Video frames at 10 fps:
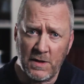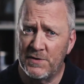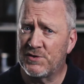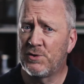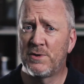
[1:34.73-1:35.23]
The
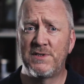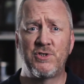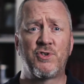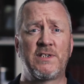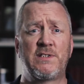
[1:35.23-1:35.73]
stewards
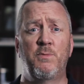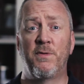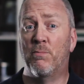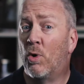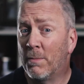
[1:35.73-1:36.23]
entrusted
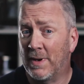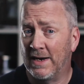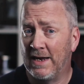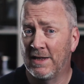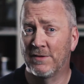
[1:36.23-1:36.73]
with more
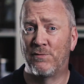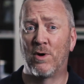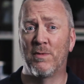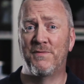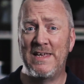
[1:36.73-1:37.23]
money in the
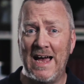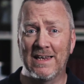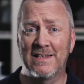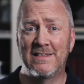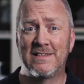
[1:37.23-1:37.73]
form of
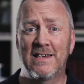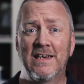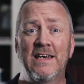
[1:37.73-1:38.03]
talents